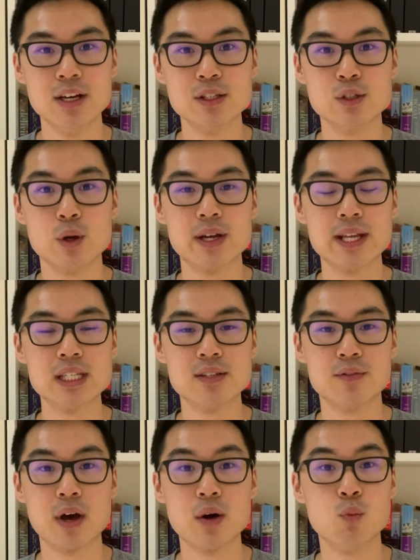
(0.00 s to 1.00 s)
to
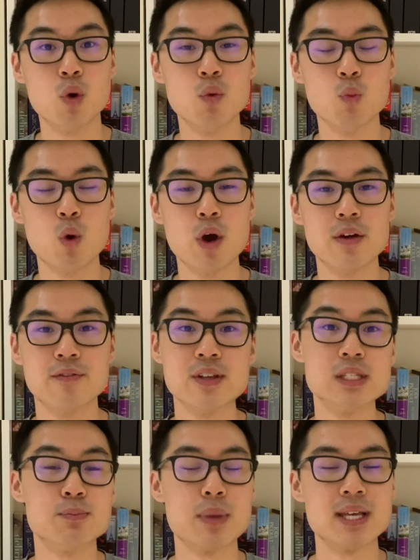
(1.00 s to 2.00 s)
identify what word fits
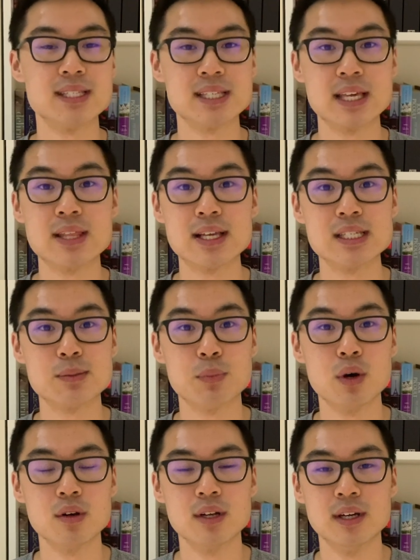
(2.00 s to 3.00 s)
best in that
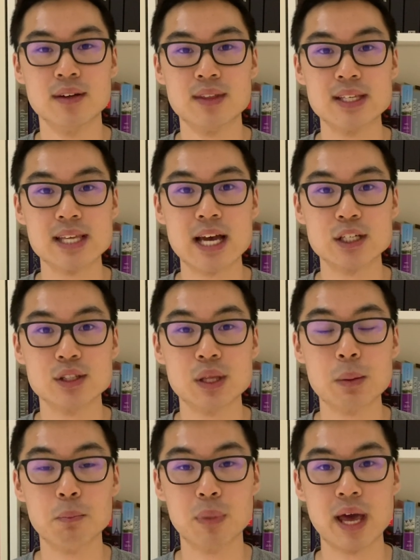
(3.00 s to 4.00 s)
spot that's
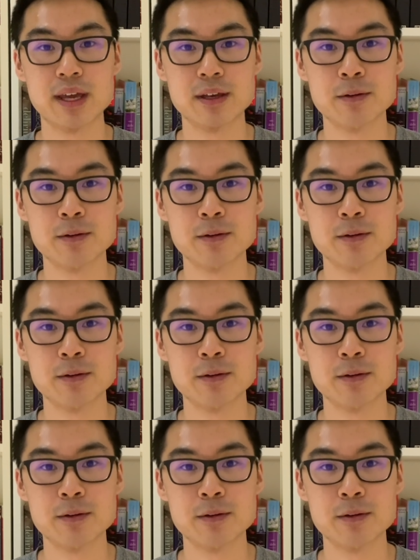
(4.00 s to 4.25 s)
actually blank.